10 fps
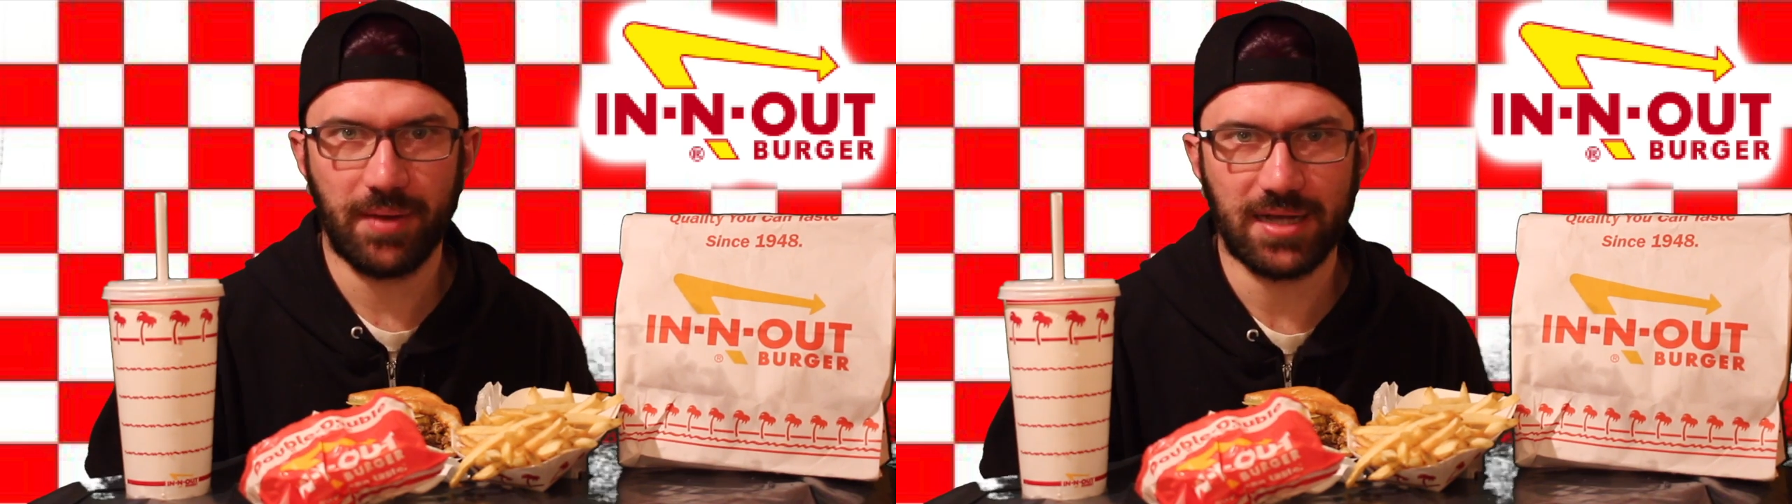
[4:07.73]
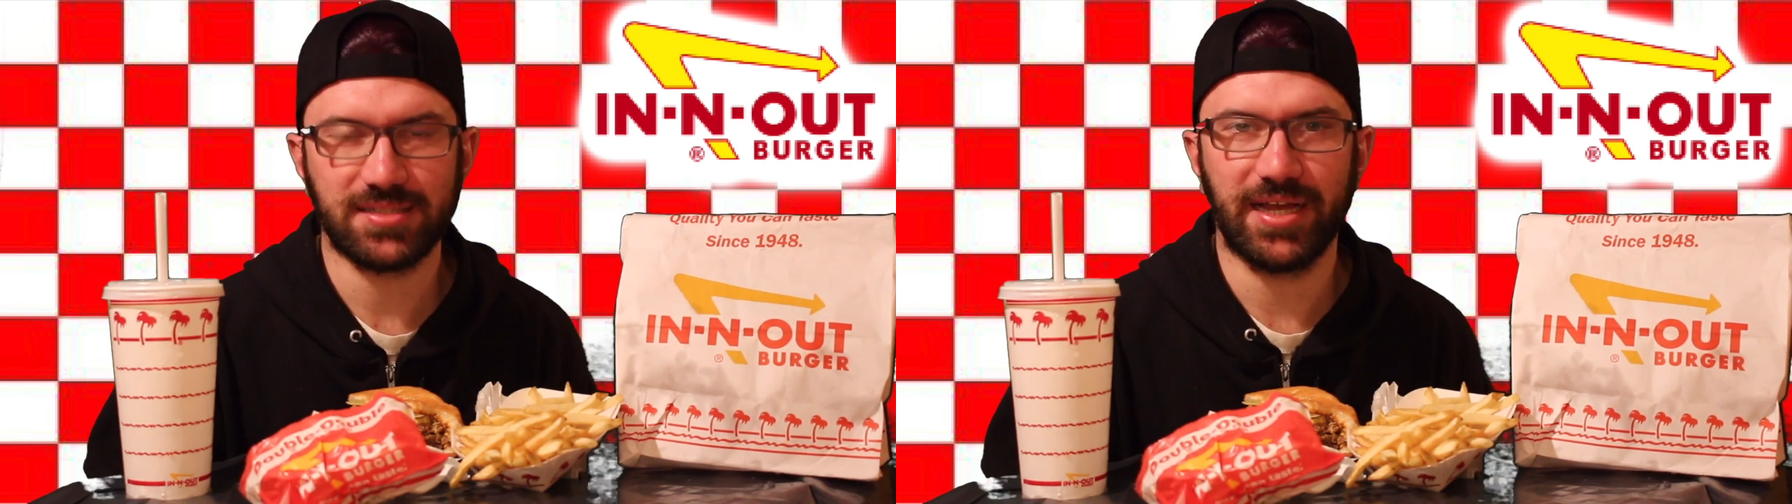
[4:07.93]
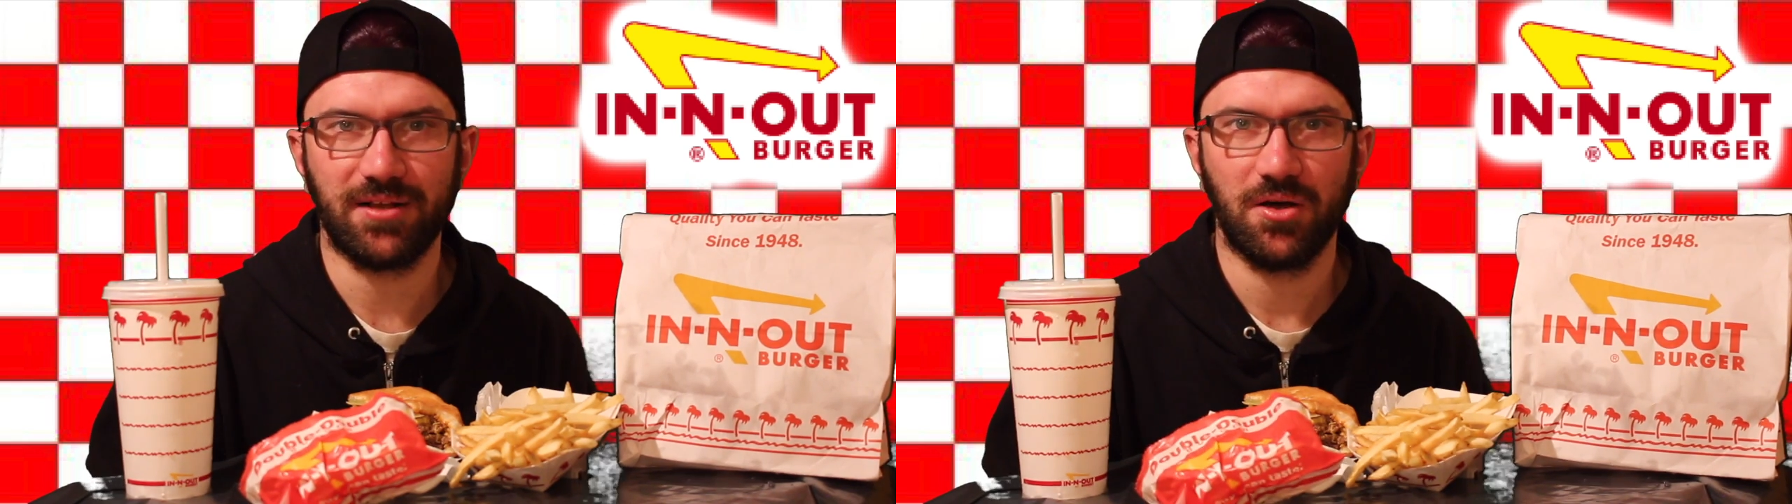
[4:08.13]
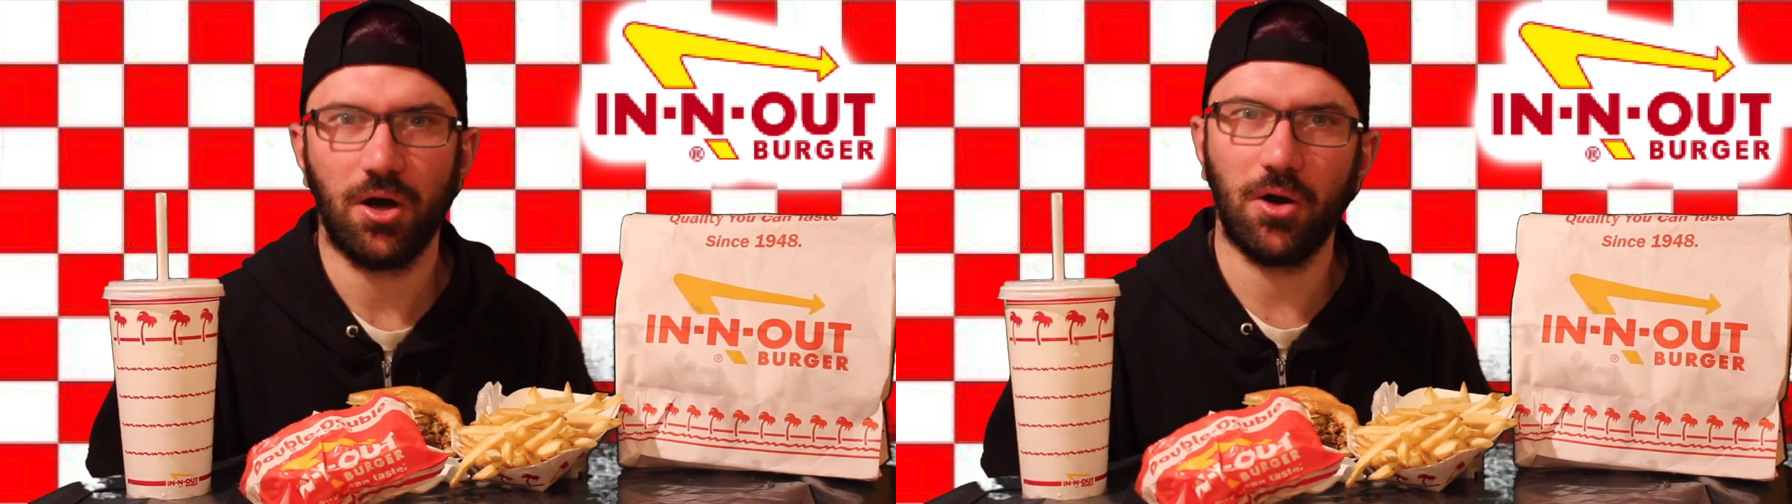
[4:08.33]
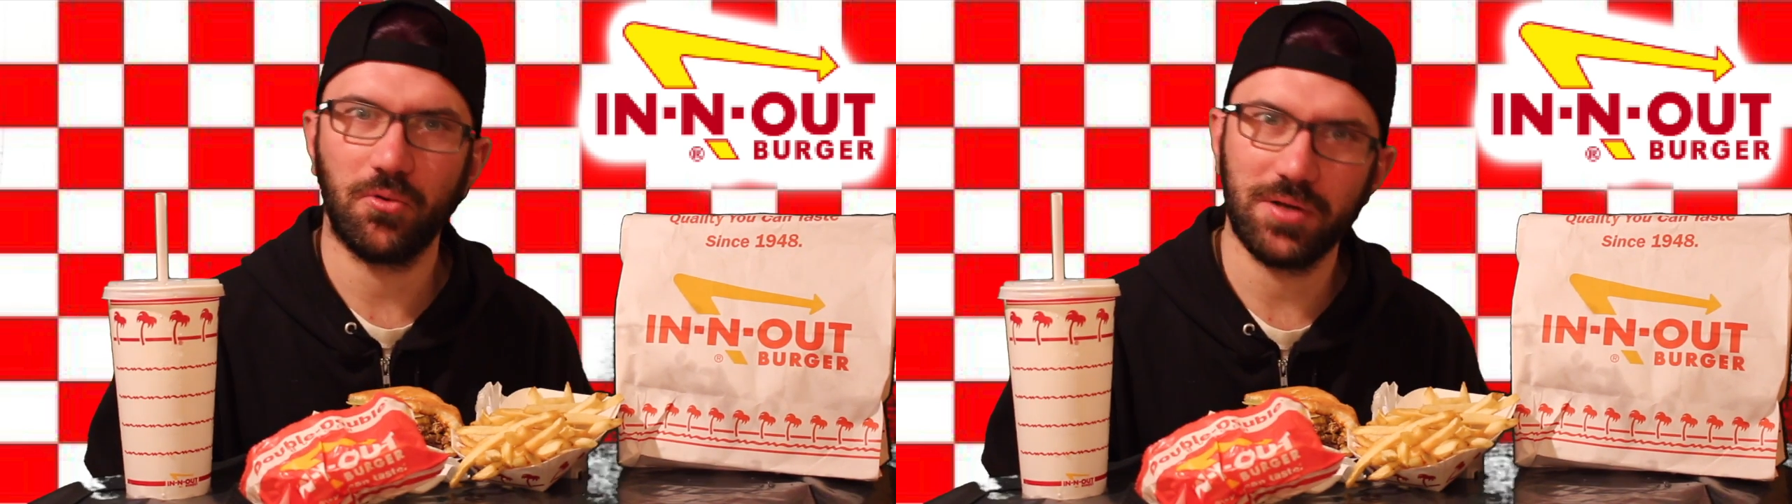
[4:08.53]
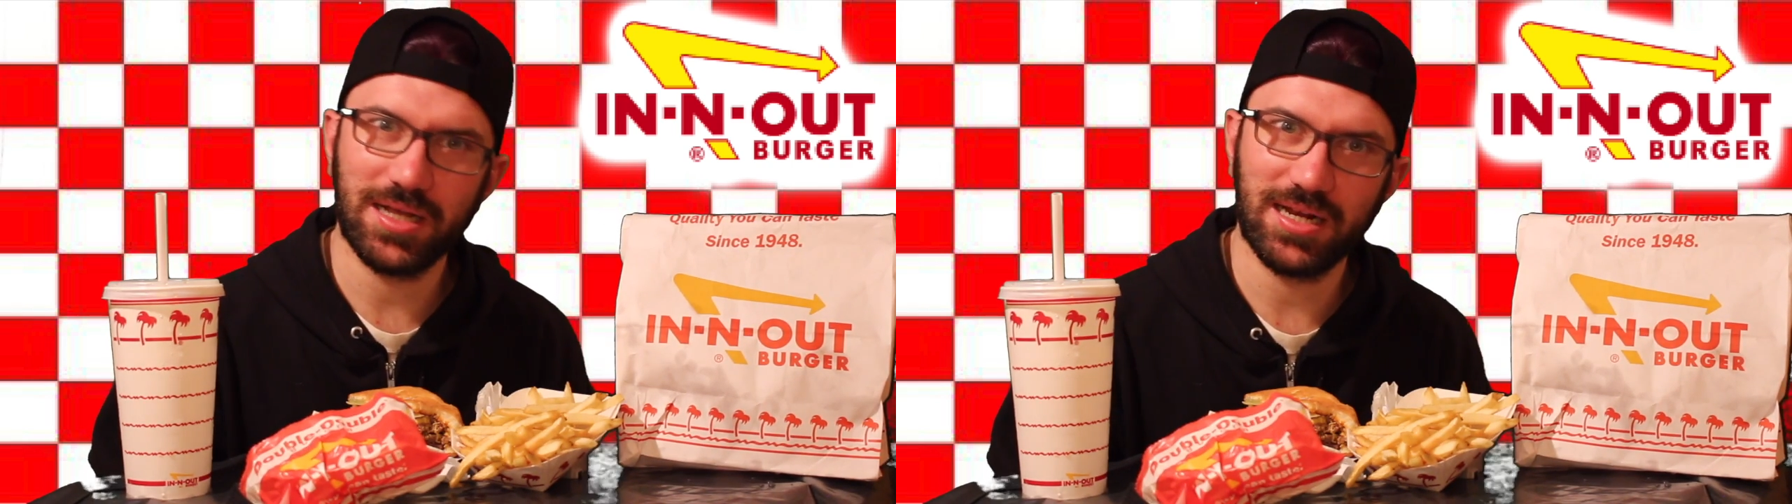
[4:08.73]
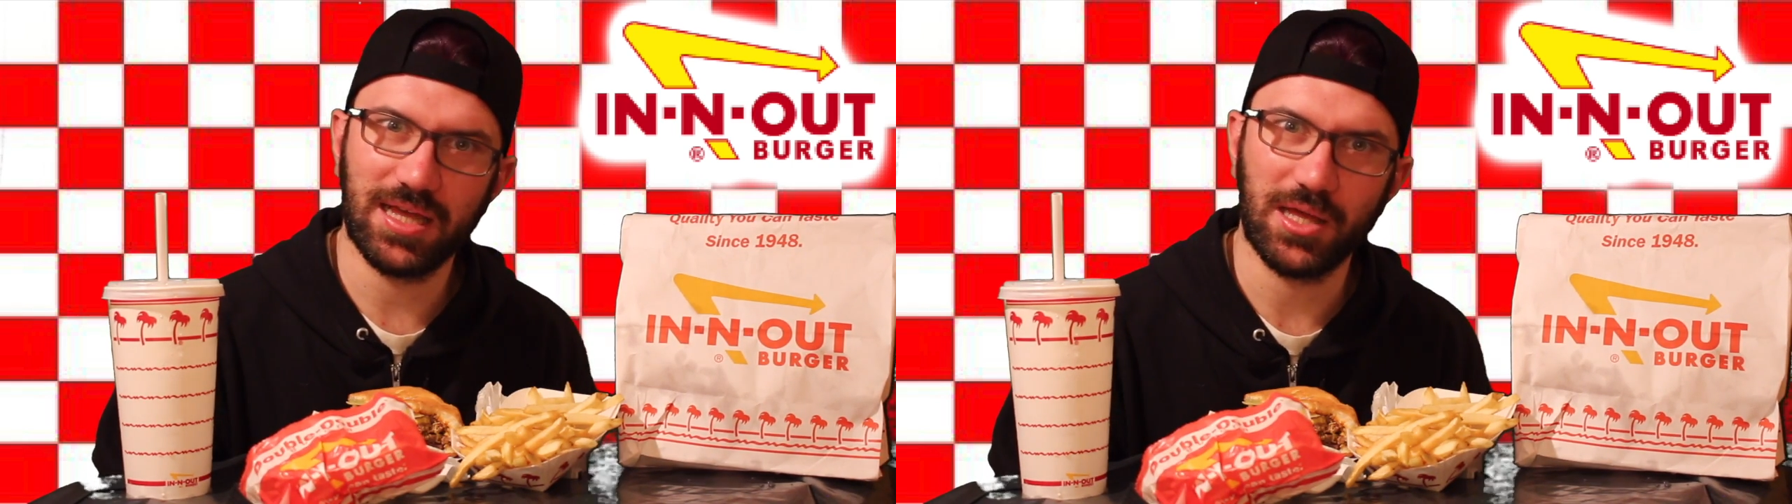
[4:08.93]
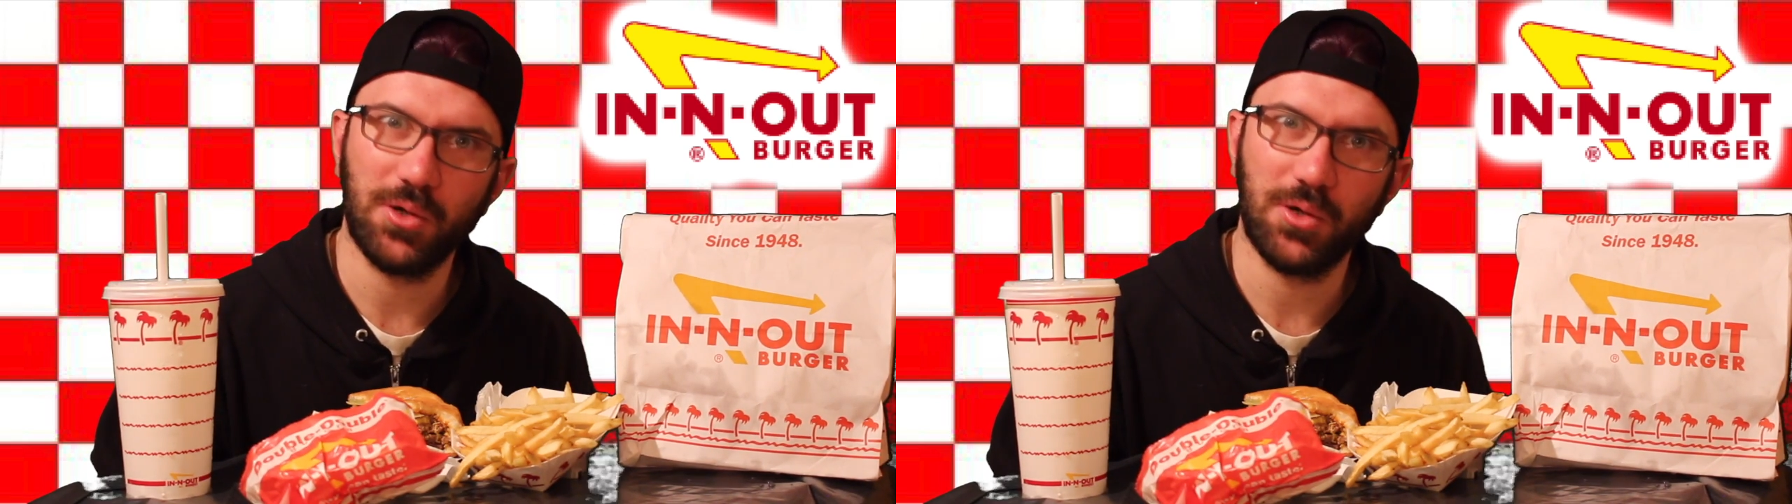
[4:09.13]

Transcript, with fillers: back saying, oh really?